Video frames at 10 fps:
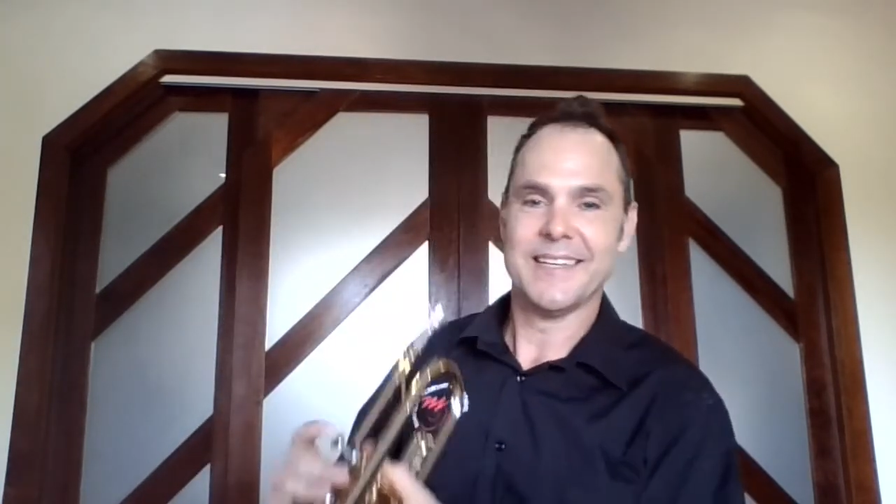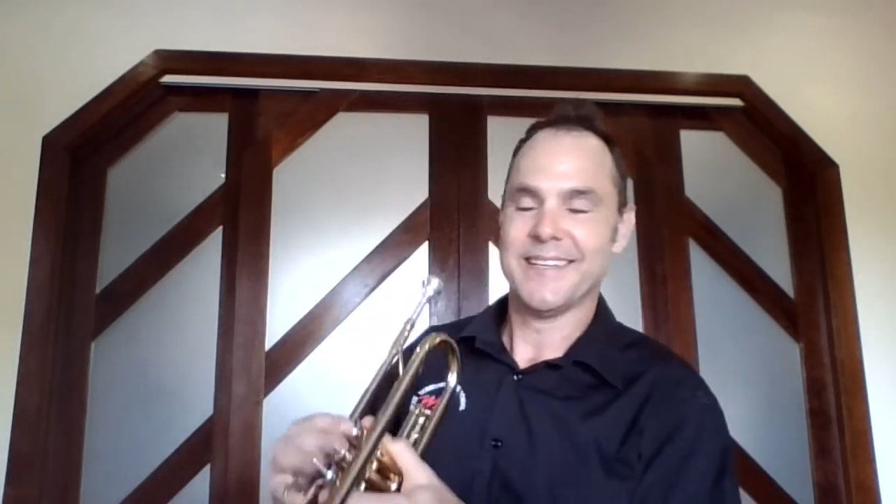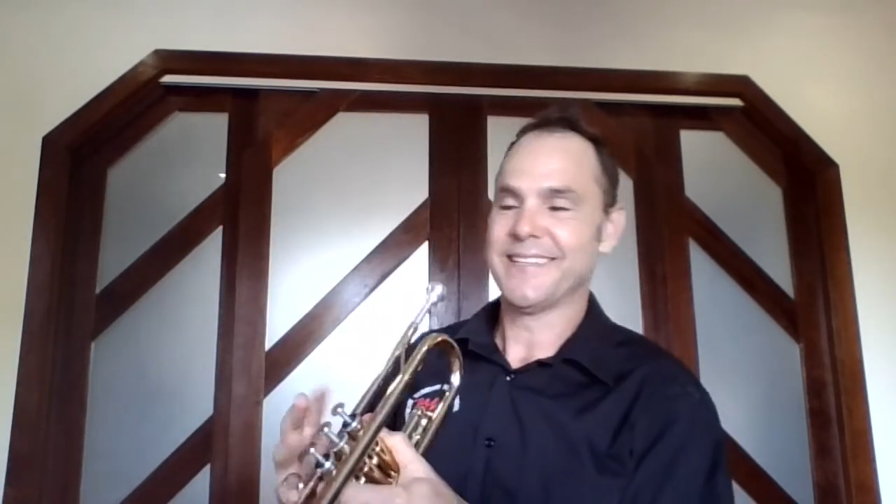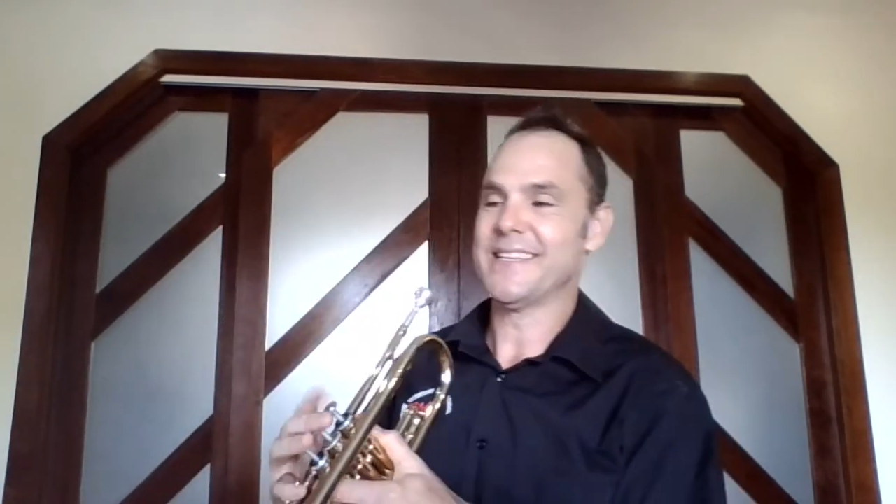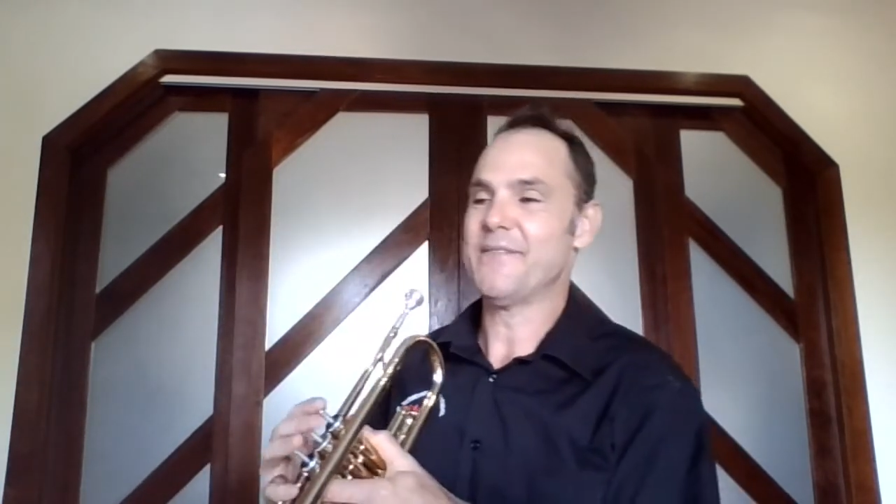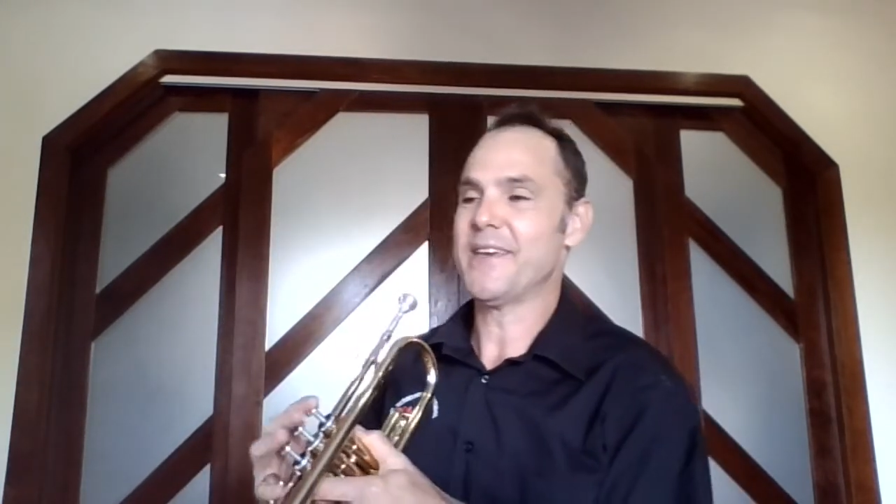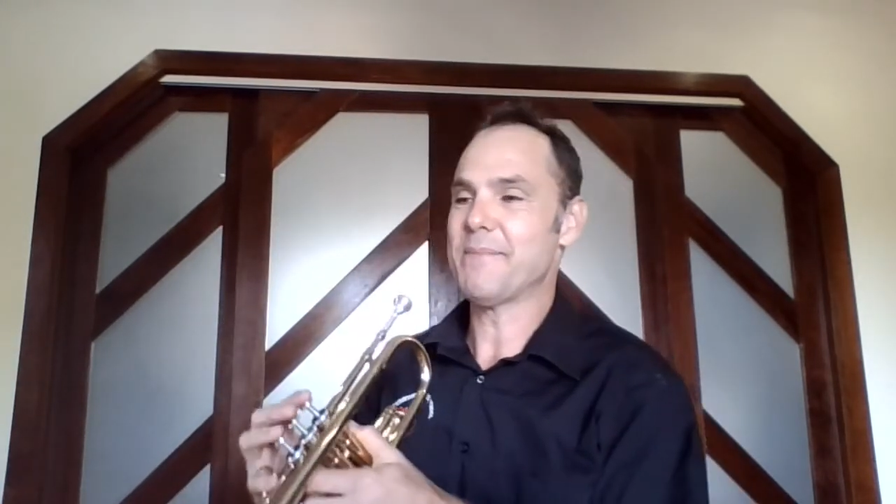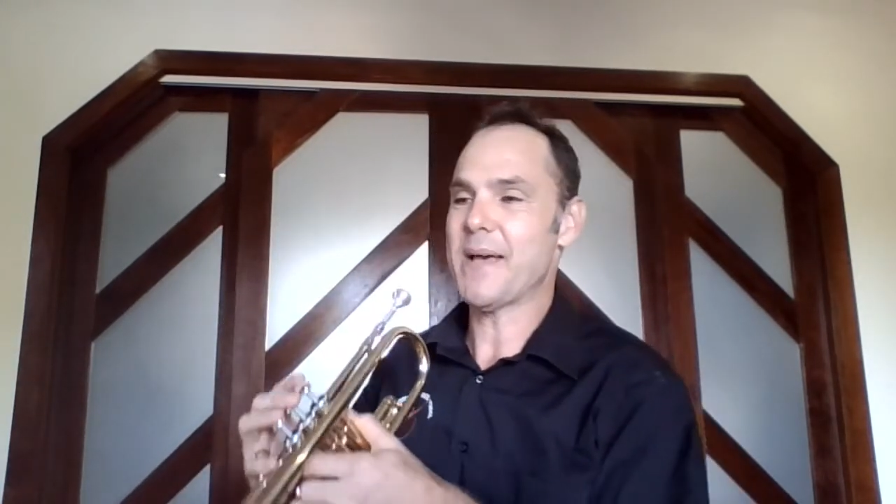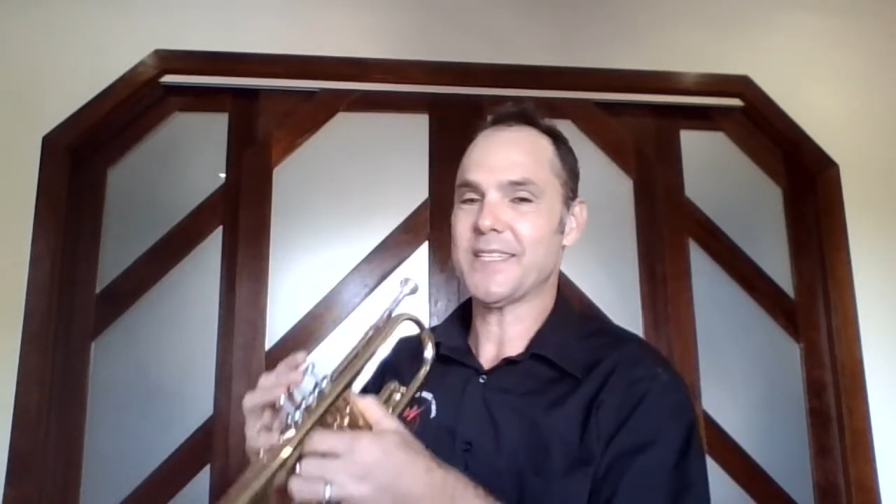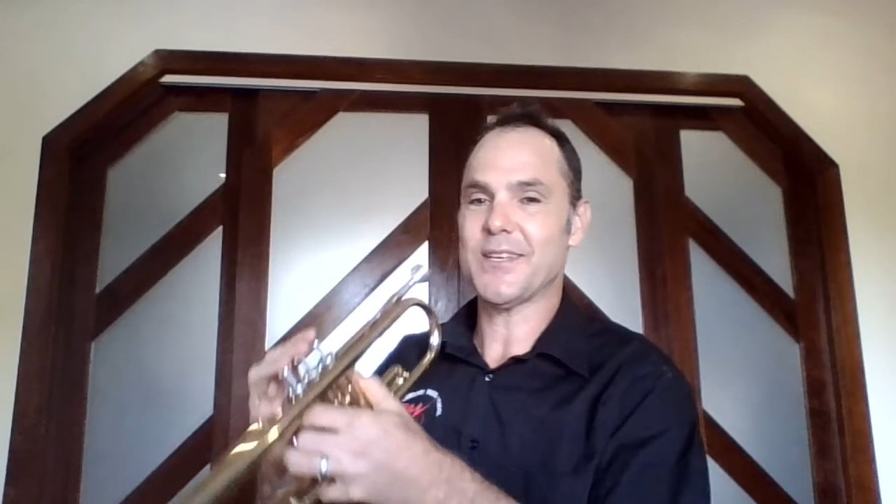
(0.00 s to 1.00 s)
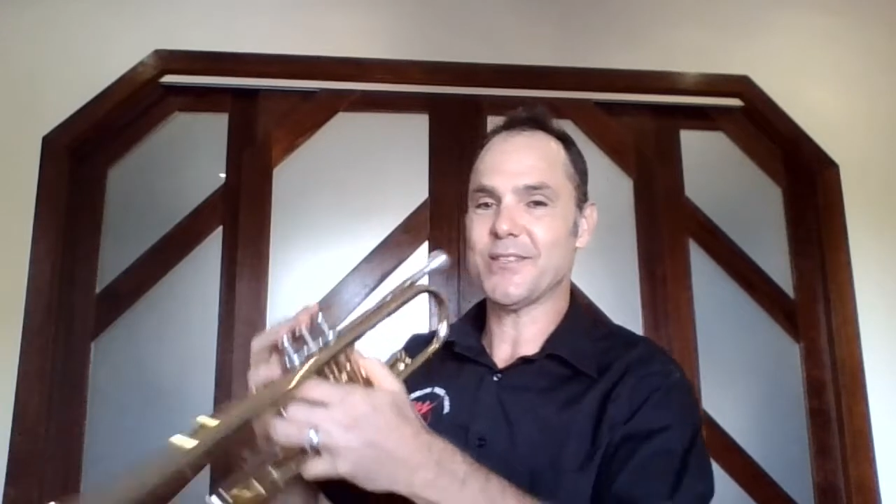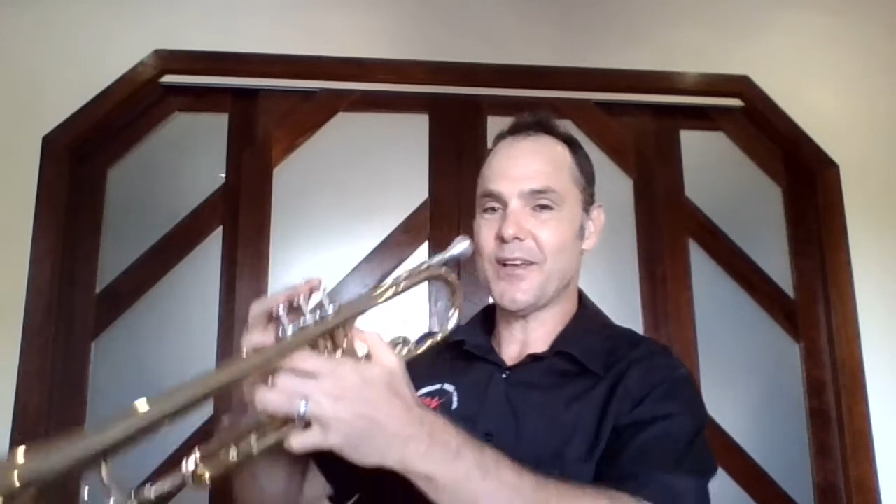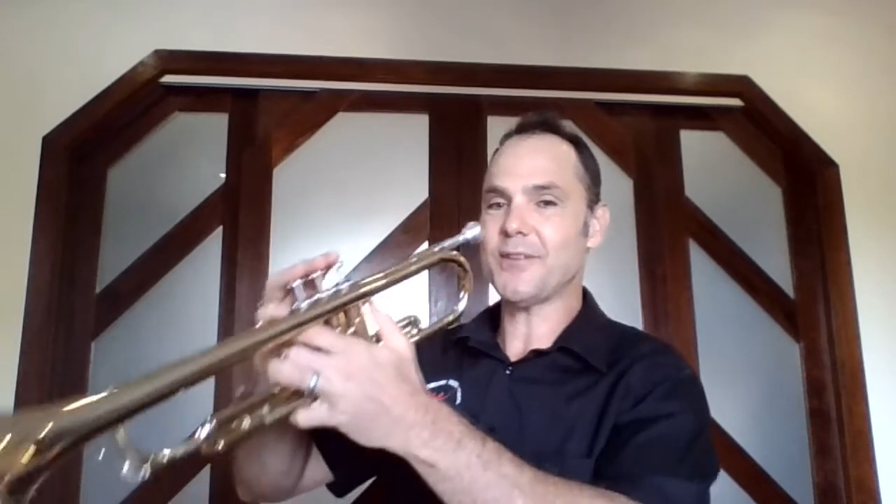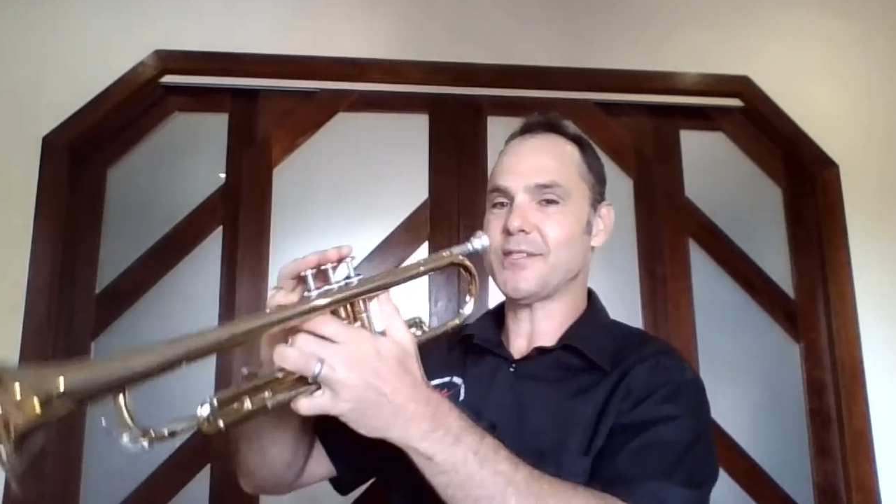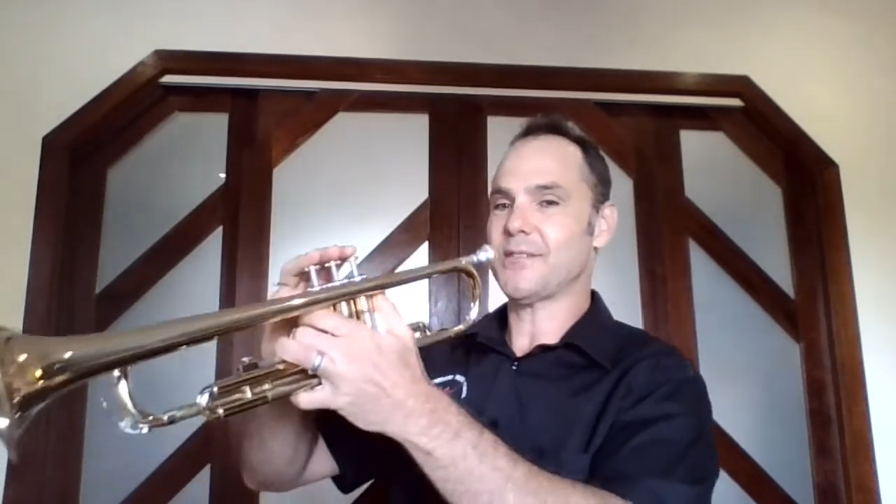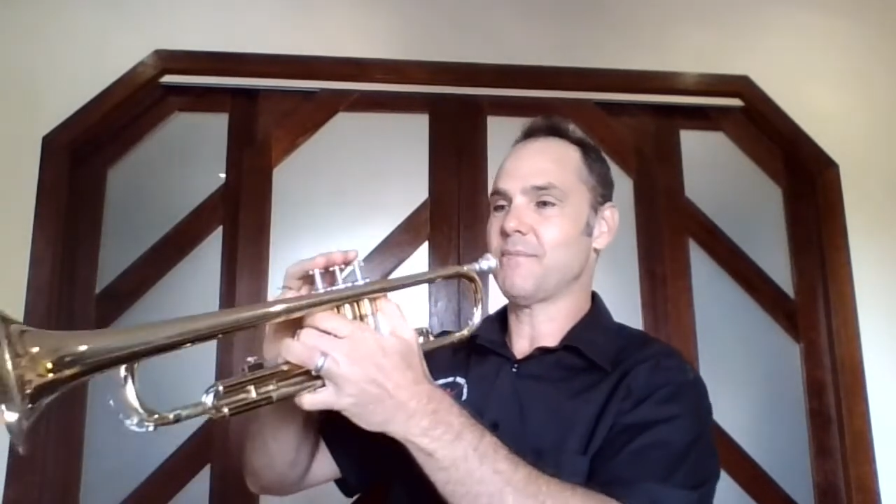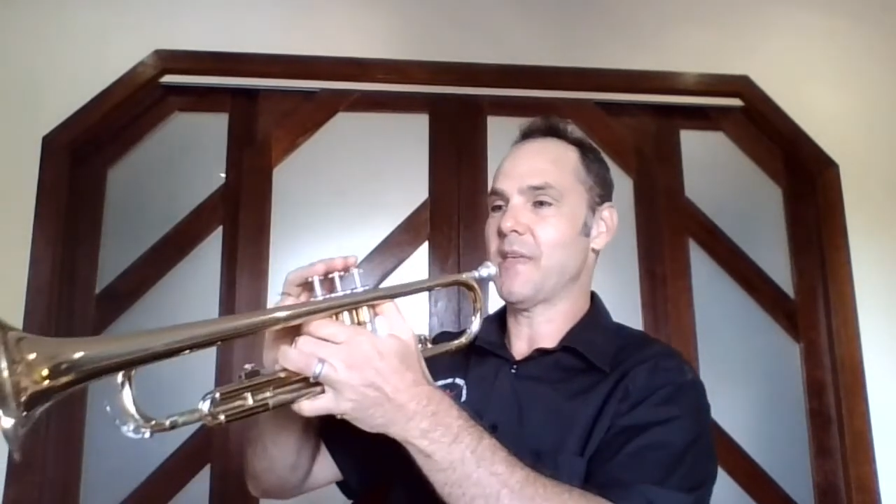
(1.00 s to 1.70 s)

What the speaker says: See if you can match those notes.